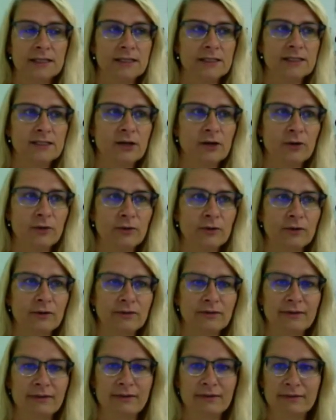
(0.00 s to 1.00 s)
So
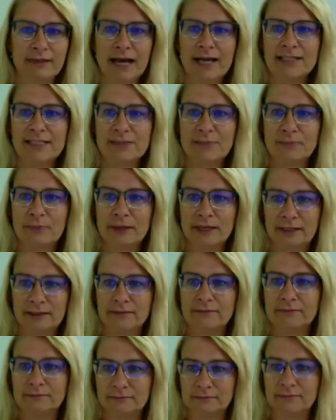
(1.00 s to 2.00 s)
that's
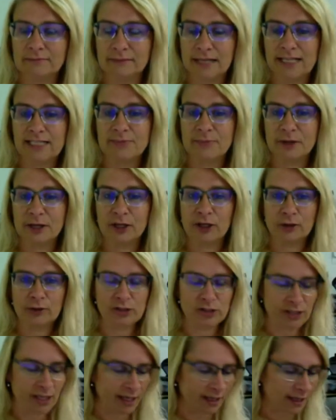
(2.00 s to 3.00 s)
been a
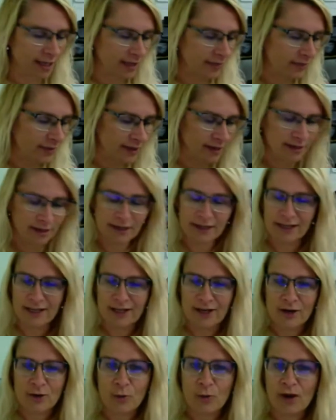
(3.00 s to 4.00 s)
huge thing. And then
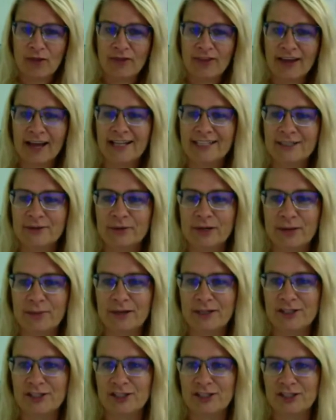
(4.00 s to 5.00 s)
one thing I did want to
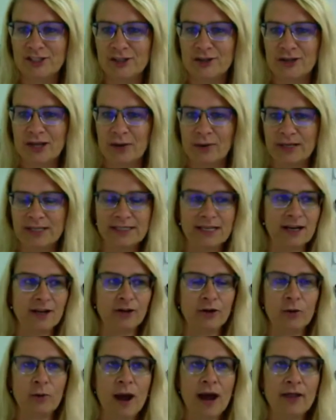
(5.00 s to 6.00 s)
mention too, that we said a
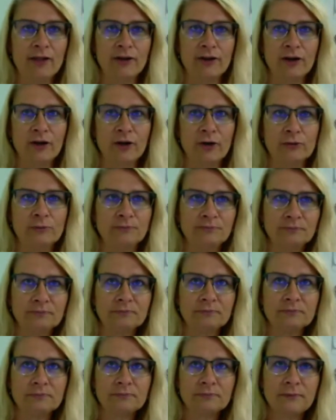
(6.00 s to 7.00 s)
little while ago,
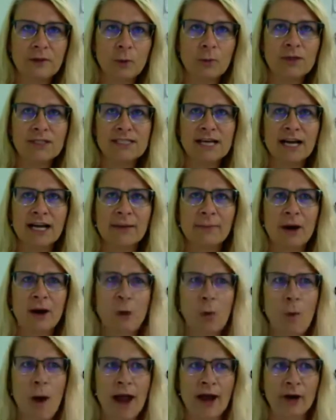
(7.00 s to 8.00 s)
we talk
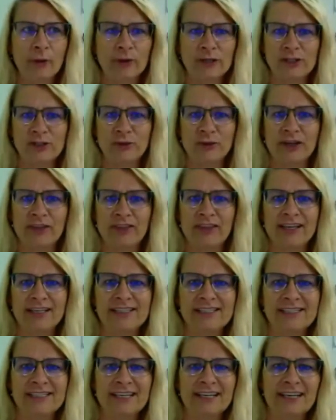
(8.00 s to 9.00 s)
about why are we doing
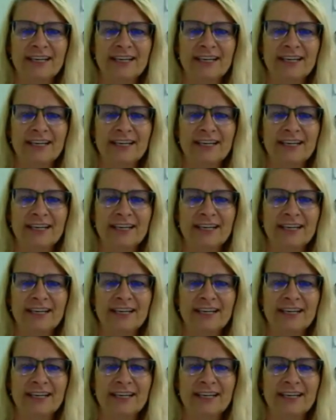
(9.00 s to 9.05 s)
this?